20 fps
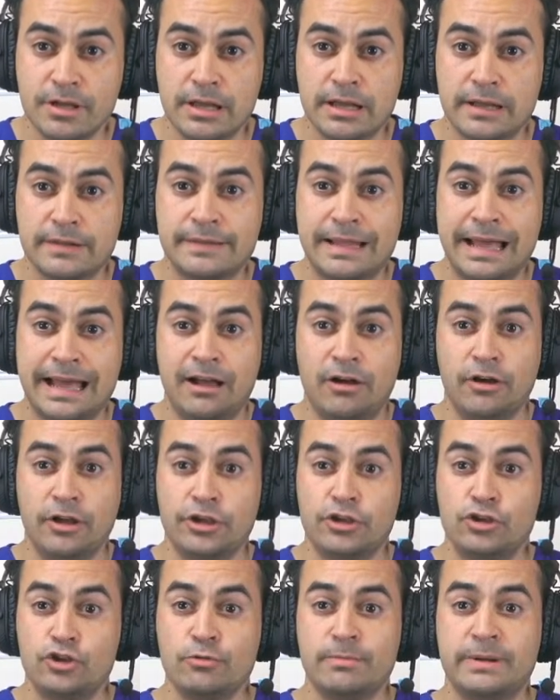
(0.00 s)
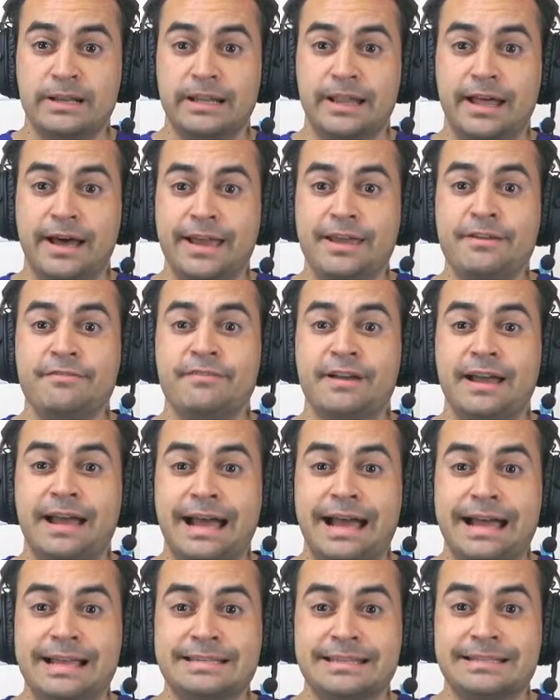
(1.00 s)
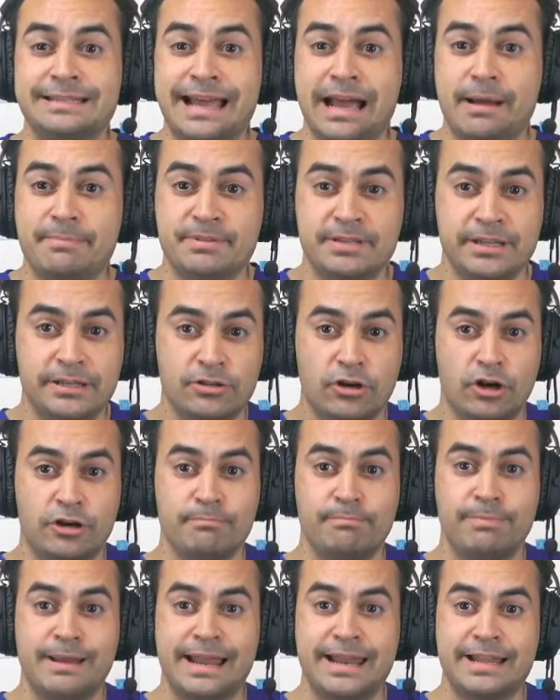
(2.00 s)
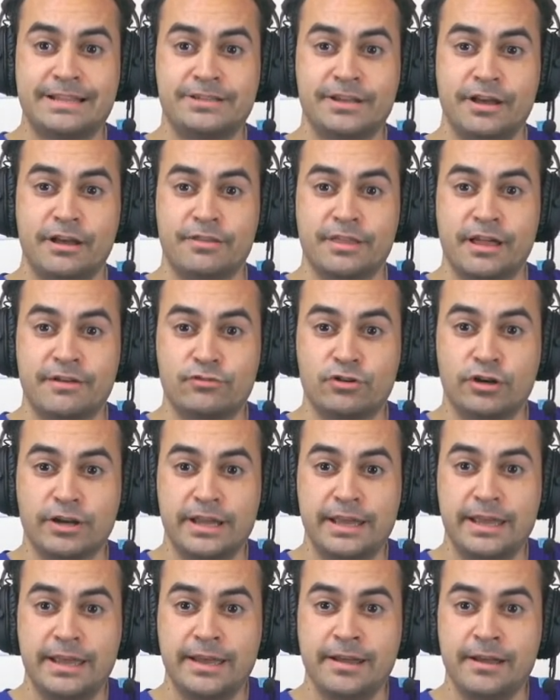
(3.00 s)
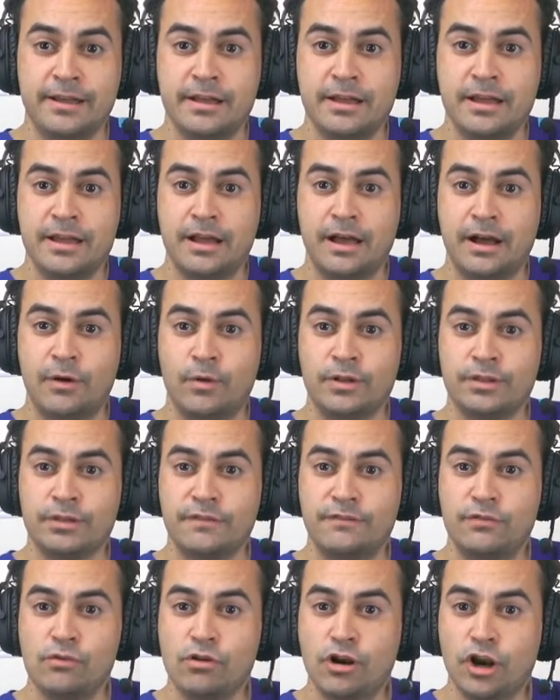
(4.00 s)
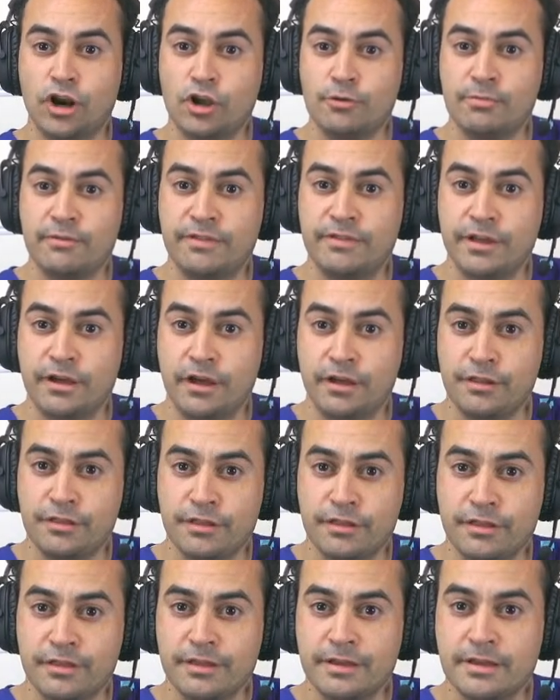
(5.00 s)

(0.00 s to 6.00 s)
Now, human life has adapted on planet Earth. I've got here a wonderful globe of the Earth.